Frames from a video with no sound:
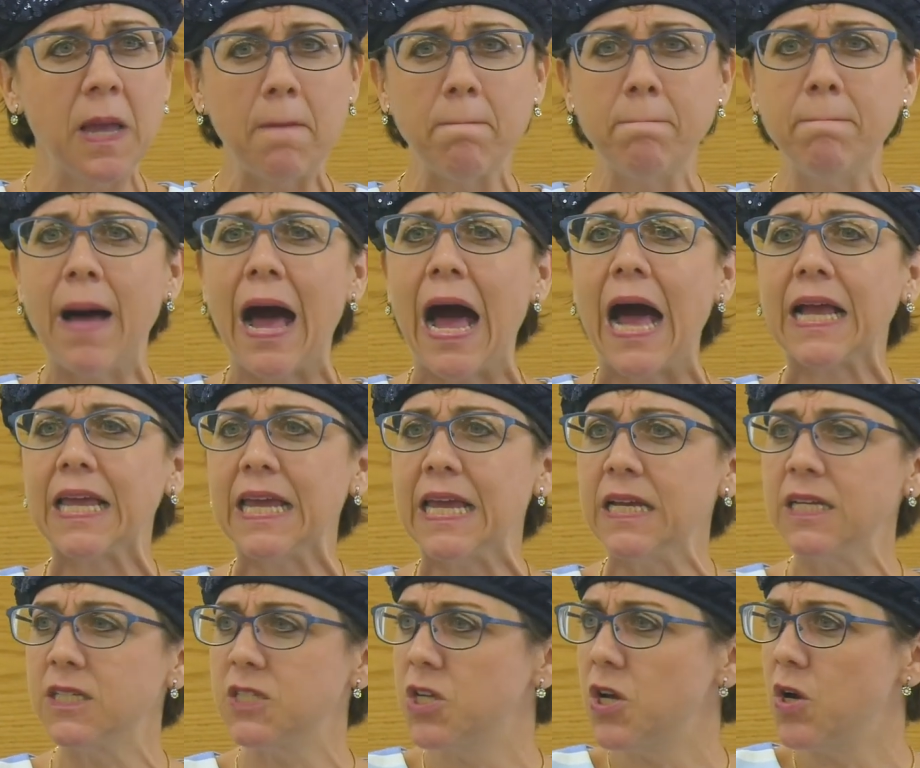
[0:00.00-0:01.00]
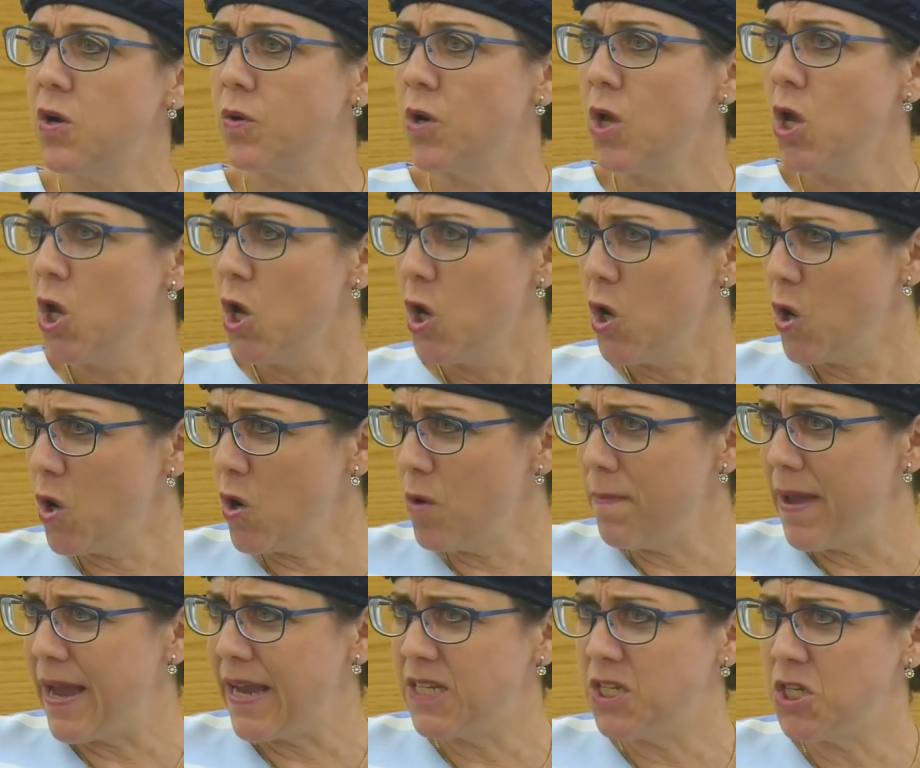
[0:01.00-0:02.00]
mocking tone, who
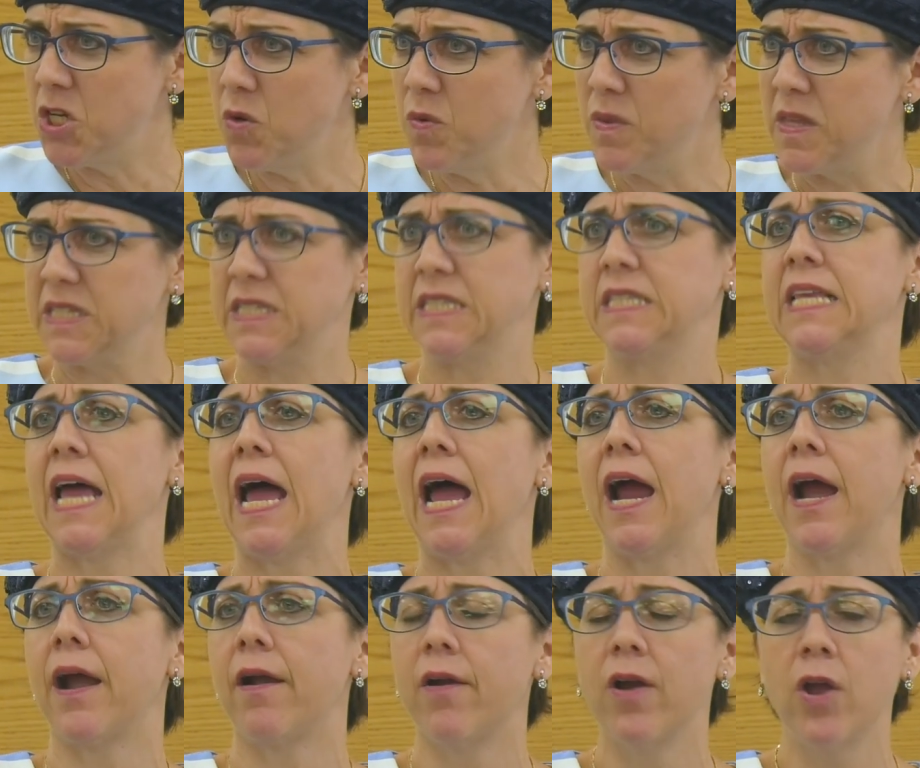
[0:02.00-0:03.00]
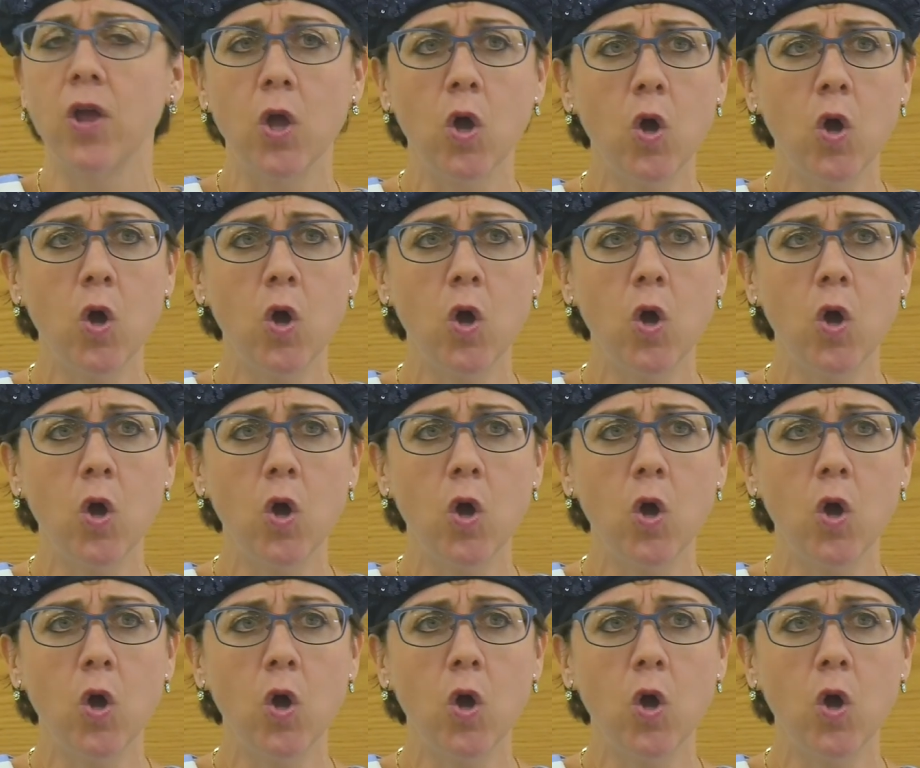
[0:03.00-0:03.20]
made you the sar?